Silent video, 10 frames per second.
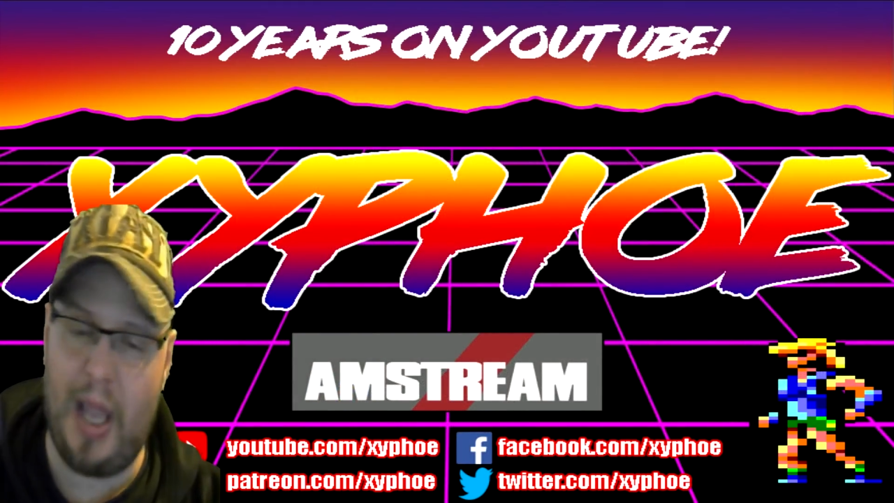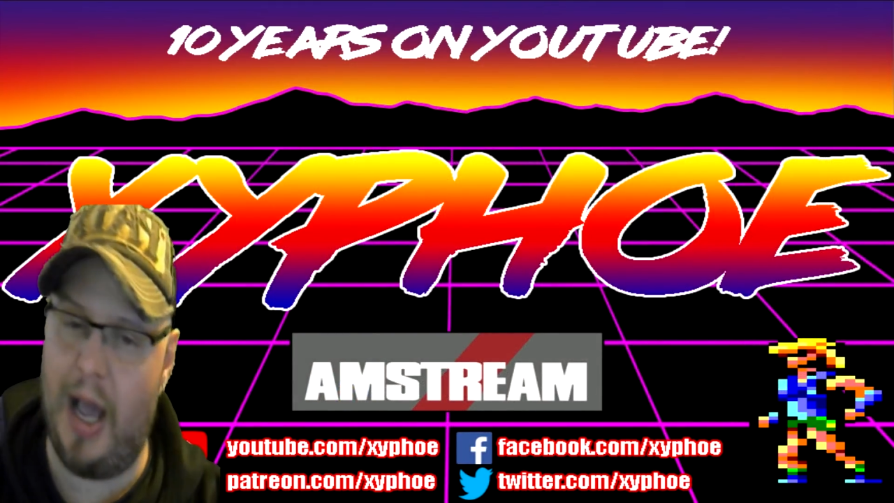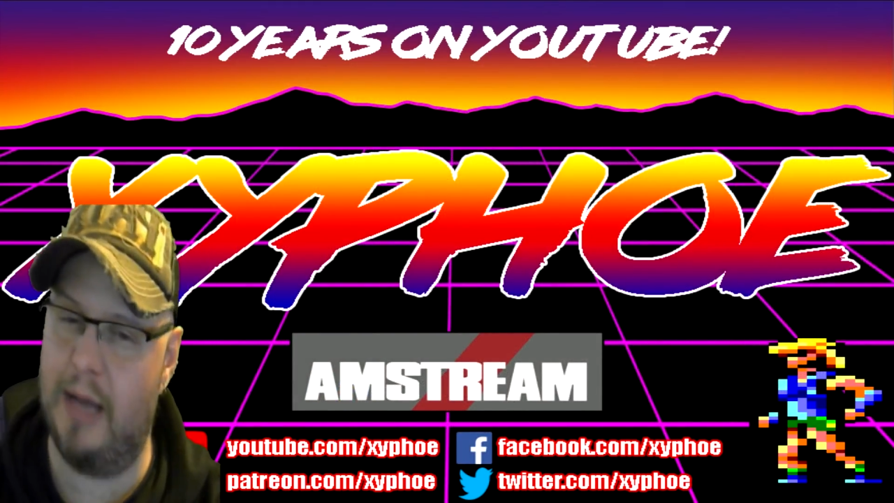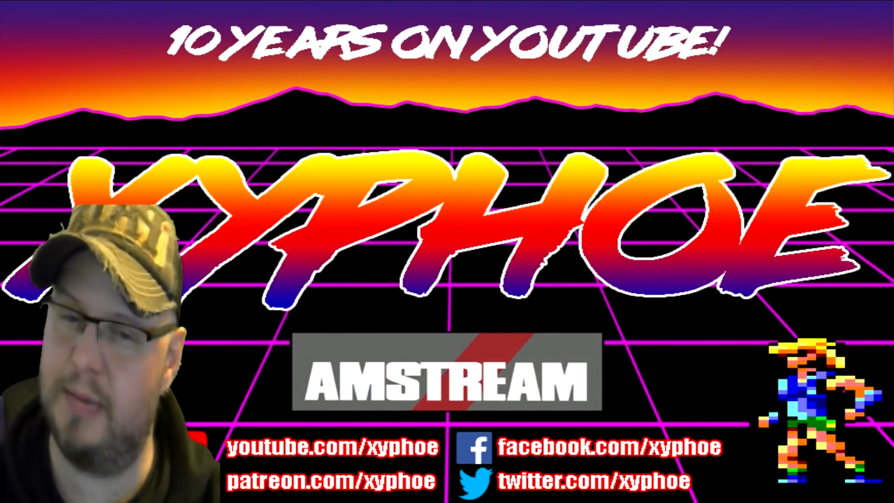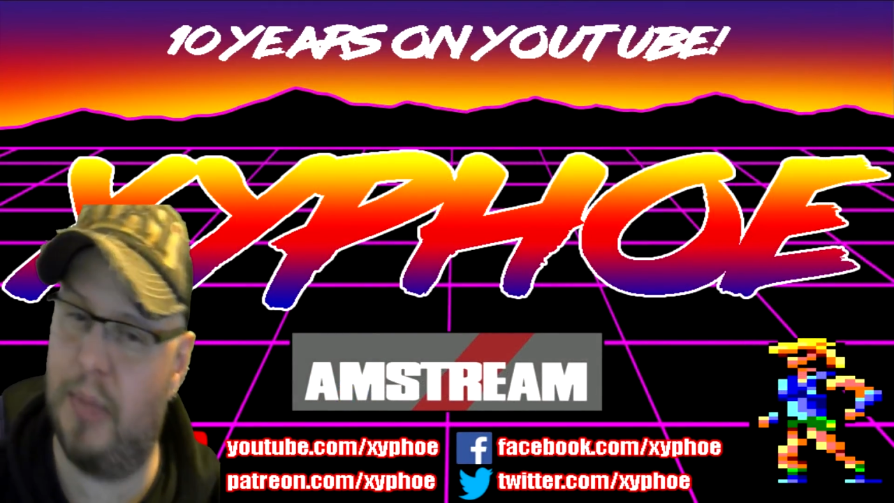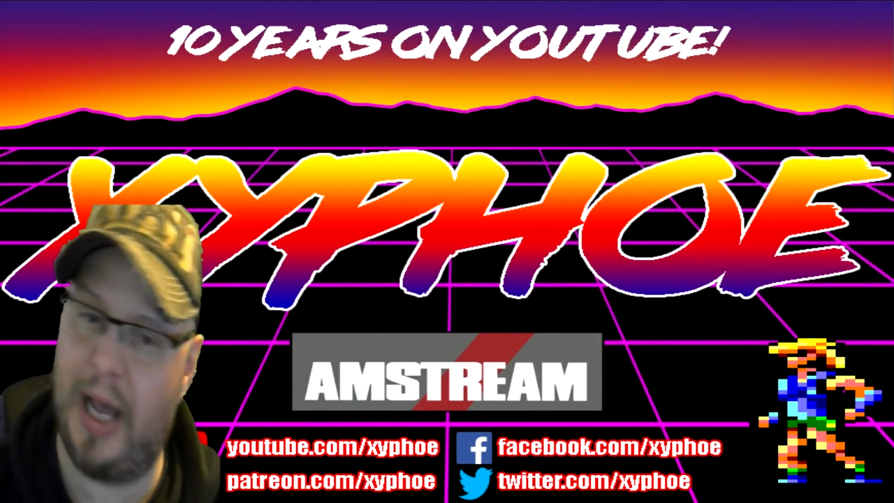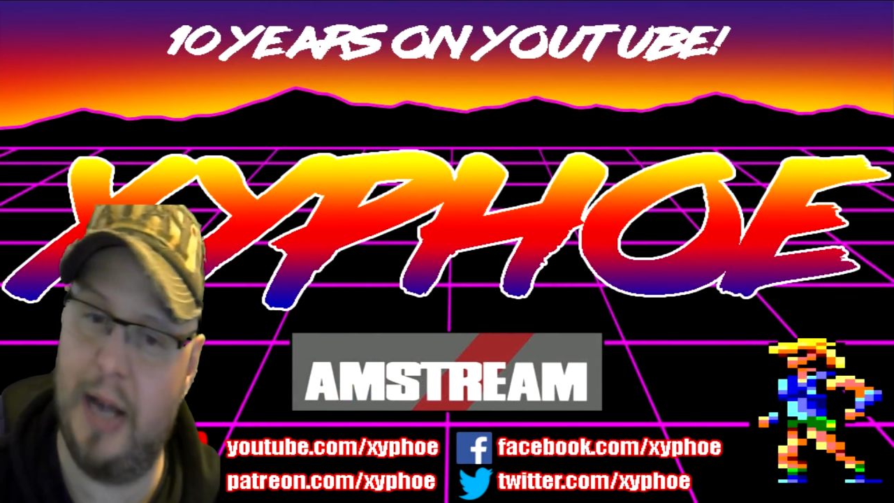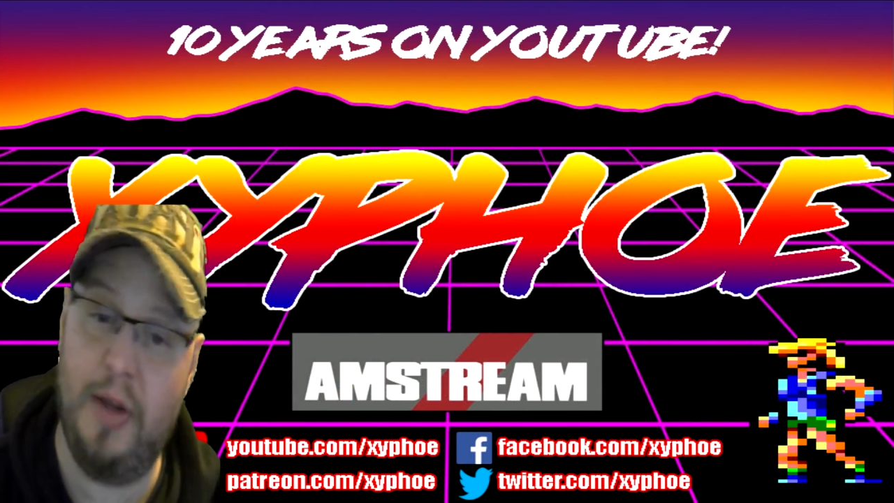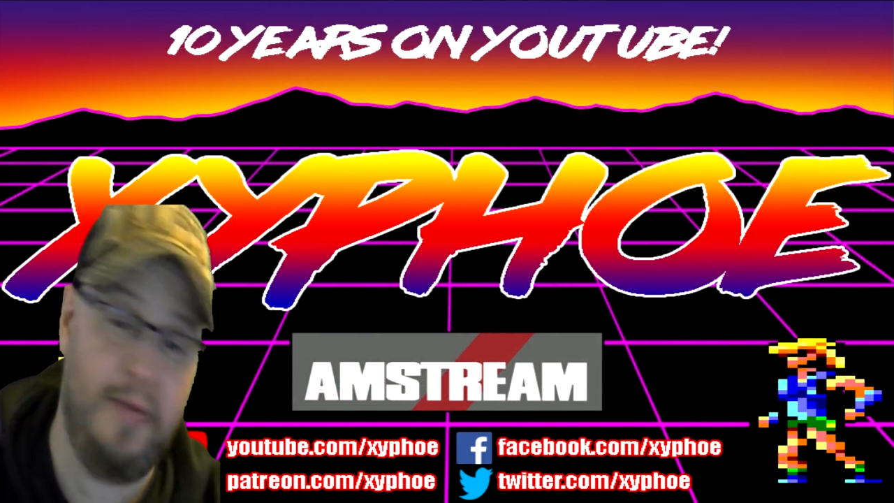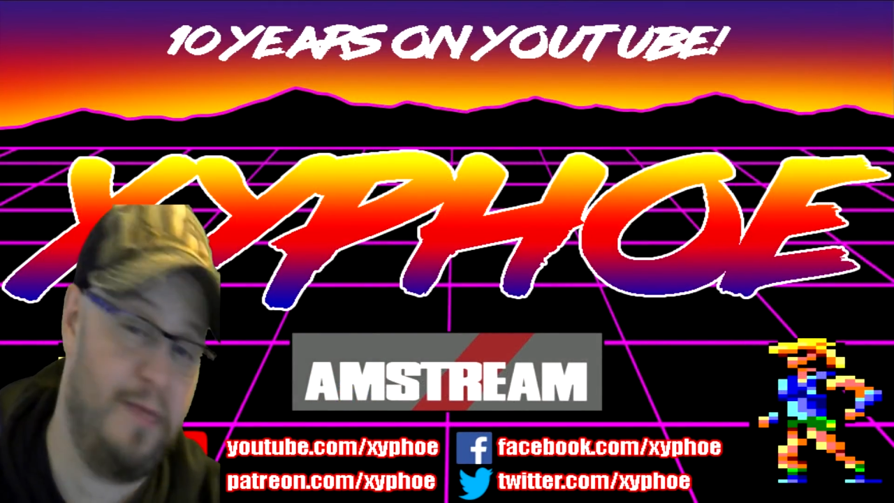But
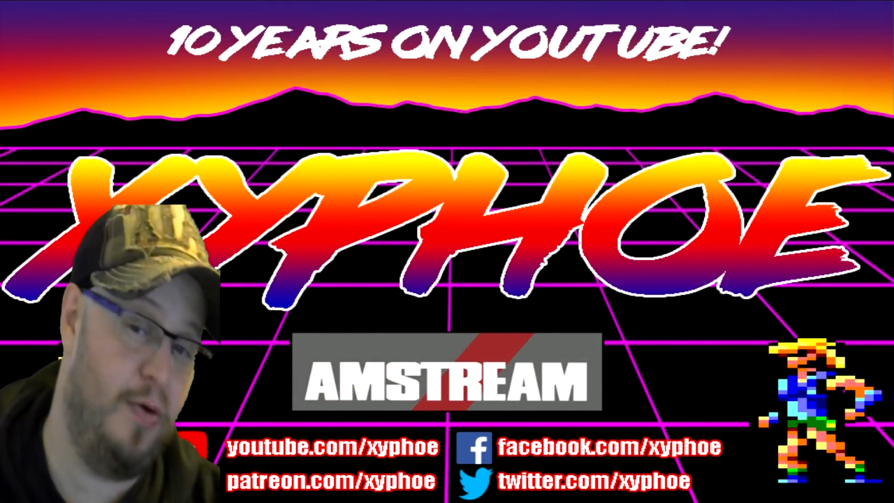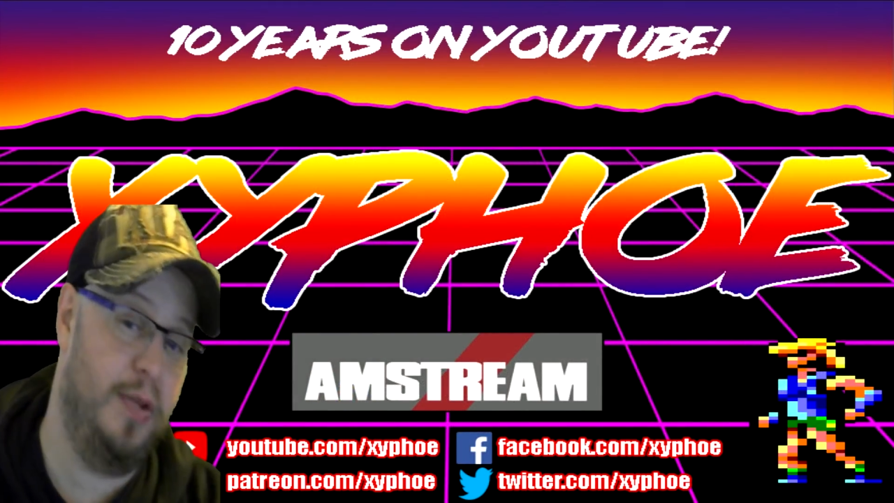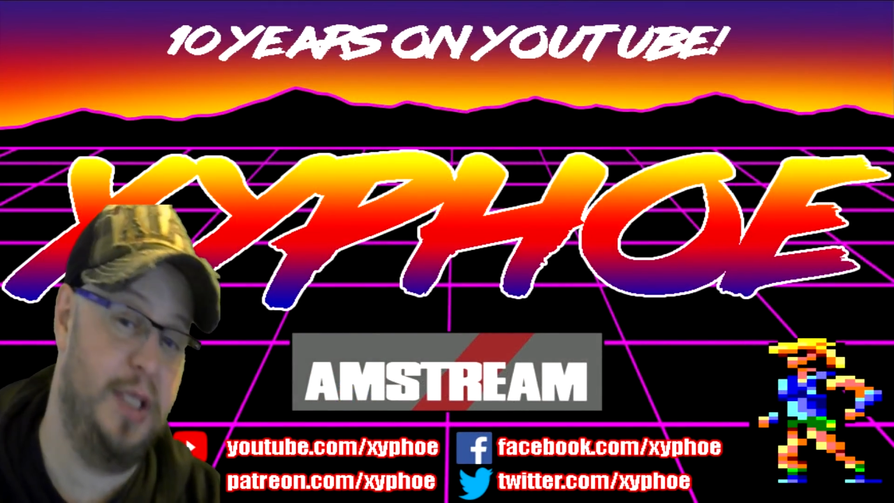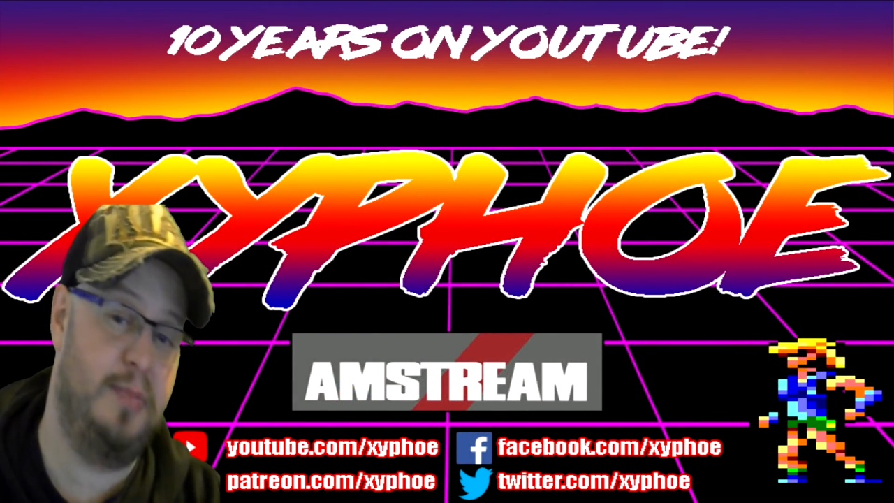at number 4,